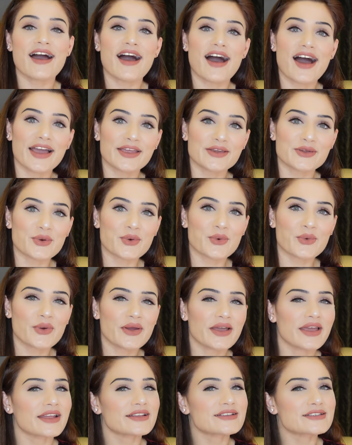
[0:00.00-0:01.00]
I know
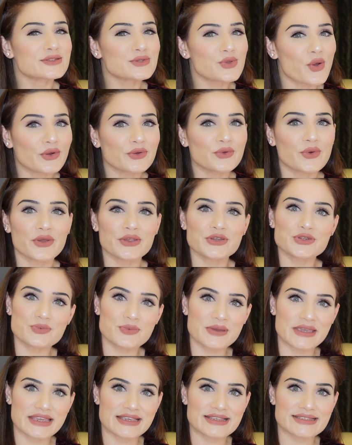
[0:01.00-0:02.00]
it's not going to
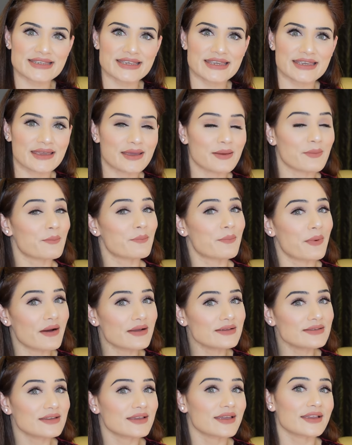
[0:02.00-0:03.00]
be easy,
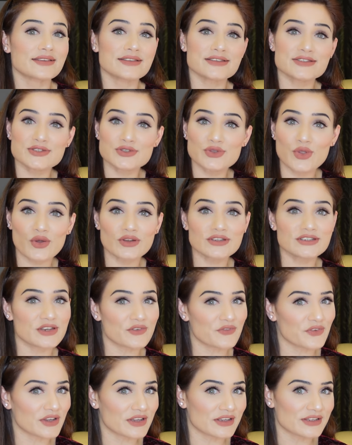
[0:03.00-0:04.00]
but it is not
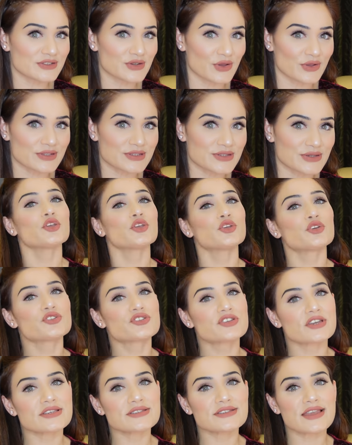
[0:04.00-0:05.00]
difficult also. You
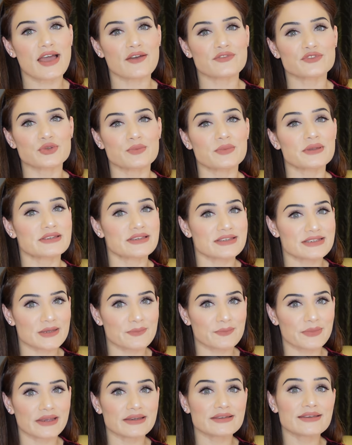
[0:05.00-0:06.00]
just have to be
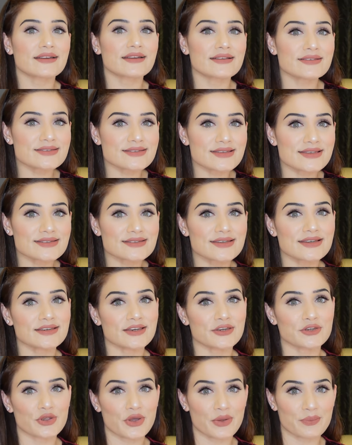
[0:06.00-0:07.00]
disciplined, consistent
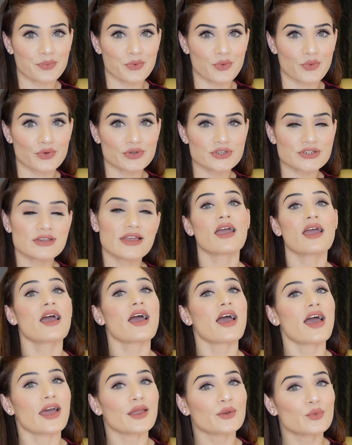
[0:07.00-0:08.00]
in your approach,
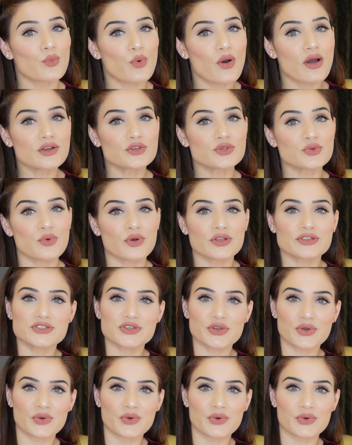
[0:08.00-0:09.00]
and work towards
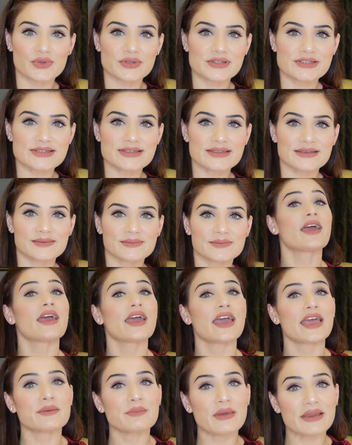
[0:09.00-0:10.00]
your goals.
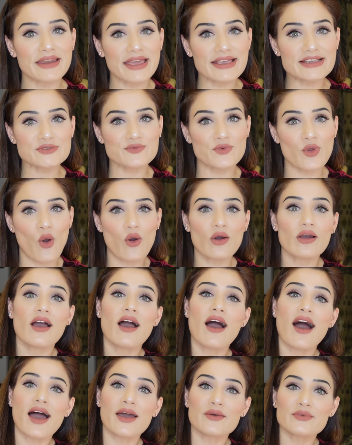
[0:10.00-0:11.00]
In my next vlog,
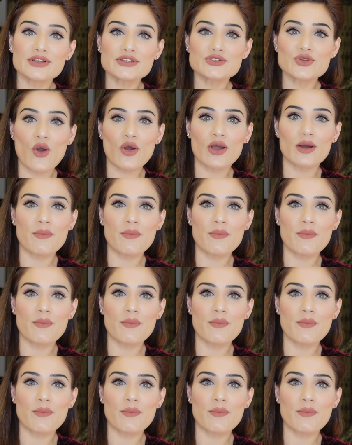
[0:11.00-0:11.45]
I will talk